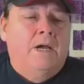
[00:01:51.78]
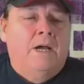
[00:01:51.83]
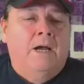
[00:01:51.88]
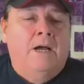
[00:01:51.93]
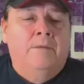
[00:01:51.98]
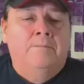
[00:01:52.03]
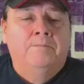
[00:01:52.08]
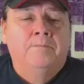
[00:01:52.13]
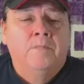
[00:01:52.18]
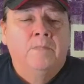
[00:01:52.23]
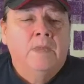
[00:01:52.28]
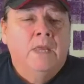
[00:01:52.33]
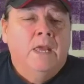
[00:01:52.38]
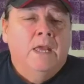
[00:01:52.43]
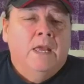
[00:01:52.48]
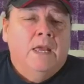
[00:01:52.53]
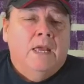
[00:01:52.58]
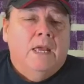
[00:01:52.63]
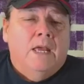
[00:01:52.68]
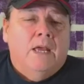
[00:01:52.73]
um,
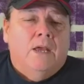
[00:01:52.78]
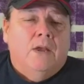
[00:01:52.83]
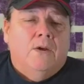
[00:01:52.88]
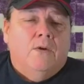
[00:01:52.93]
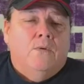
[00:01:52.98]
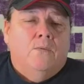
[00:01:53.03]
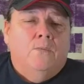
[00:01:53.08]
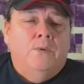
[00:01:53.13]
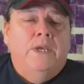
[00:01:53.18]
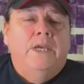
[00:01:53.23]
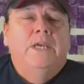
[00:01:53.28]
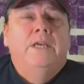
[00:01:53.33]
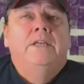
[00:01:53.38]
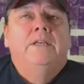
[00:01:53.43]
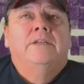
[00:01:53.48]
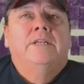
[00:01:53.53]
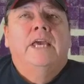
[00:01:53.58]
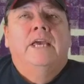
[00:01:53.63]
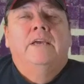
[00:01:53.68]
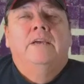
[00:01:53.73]

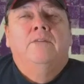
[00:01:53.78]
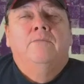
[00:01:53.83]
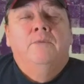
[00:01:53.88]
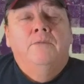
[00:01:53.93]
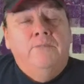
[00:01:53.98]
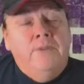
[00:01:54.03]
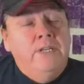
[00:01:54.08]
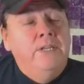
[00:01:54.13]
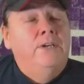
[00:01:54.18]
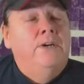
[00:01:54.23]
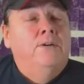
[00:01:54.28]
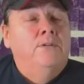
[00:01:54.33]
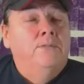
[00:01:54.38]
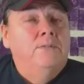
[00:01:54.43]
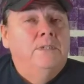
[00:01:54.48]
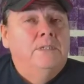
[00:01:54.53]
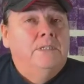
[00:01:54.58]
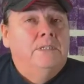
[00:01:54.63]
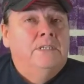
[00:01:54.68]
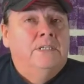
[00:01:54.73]
we take we
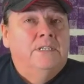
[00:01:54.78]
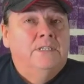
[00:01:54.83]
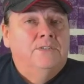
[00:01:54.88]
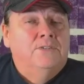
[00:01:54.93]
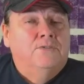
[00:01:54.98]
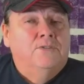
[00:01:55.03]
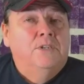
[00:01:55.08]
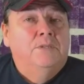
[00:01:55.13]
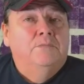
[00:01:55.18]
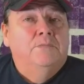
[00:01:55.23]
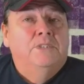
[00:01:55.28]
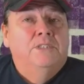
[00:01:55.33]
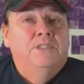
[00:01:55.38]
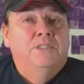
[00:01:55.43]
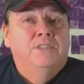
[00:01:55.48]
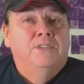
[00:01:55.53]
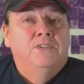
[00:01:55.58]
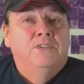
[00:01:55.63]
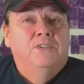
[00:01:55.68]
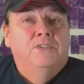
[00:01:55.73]
video uh, stream
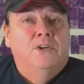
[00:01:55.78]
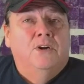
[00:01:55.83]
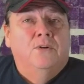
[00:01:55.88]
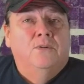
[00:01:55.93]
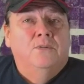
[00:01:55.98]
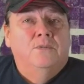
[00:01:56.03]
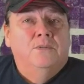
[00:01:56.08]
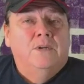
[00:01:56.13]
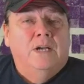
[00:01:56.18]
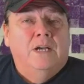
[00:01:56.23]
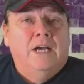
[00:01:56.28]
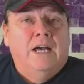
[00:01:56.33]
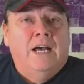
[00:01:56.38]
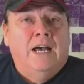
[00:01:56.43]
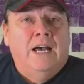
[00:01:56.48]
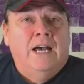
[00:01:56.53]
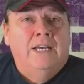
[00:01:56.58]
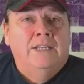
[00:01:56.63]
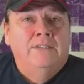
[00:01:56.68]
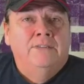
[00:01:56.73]
the the show
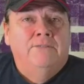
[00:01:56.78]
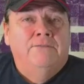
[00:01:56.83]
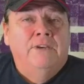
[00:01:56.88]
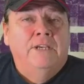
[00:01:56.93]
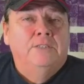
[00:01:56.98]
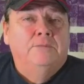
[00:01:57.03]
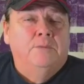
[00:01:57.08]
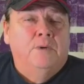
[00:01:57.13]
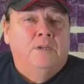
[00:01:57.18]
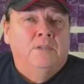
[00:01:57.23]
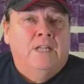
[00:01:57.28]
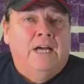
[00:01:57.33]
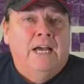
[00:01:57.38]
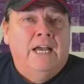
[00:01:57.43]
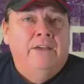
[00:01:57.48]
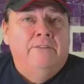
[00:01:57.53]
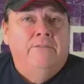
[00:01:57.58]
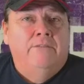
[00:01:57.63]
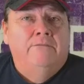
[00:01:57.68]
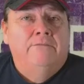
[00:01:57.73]
on Facebook
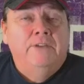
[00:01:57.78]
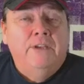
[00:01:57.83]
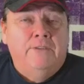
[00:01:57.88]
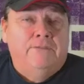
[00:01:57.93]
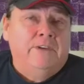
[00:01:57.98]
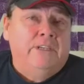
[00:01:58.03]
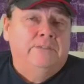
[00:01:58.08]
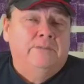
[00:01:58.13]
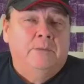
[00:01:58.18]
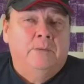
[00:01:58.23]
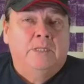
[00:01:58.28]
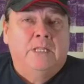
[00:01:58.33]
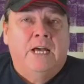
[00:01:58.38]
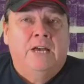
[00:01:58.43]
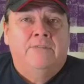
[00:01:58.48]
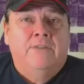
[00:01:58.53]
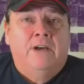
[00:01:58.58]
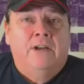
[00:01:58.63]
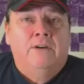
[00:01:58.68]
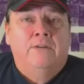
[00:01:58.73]
Live, via Facebook
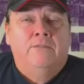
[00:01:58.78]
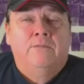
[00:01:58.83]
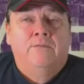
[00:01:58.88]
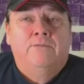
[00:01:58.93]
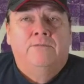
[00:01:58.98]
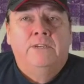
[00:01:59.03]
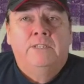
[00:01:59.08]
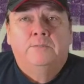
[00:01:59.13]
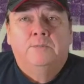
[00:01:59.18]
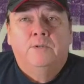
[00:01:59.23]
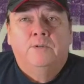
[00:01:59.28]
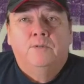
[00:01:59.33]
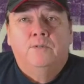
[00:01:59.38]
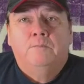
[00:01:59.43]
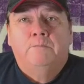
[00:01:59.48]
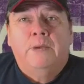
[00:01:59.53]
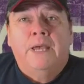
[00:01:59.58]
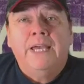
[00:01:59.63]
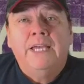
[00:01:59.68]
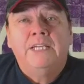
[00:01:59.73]
Live, on our Facebook
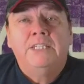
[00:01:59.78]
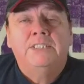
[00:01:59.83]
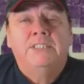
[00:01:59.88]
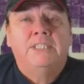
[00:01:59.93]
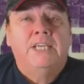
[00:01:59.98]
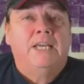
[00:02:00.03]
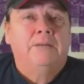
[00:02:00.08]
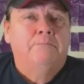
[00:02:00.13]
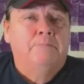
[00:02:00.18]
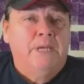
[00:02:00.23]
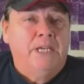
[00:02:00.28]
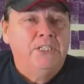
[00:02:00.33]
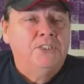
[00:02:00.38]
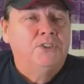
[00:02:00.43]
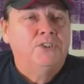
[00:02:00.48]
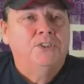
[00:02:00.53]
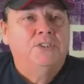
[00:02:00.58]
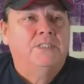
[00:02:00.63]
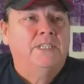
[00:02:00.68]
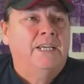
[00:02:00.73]
group page and
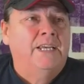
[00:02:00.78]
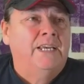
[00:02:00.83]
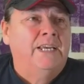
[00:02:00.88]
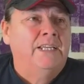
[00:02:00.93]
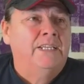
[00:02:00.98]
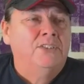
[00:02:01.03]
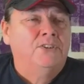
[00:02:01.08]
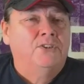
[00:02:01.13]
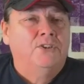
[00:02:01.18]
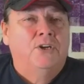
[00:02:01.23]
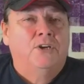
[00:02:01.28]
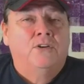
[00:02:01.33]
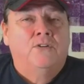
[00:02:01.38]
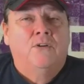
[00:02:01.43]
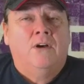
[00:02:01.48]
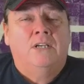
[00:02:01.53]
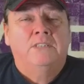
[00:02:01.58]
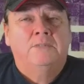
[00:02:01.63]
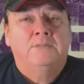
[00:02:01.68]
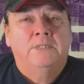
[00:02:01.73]
pages, and it's shared
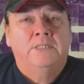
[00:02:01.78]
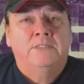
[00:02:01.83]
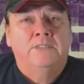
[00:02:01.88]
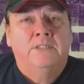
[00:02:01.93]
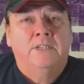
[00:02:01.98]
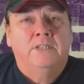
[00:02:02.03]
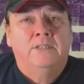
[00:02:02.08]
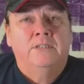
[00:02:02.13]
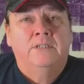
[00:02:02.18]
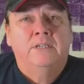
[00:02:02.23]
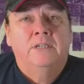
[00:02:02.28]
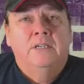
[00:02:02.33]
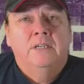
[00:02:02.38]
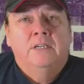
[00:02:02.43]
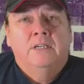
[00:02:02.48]
across a bunch of the other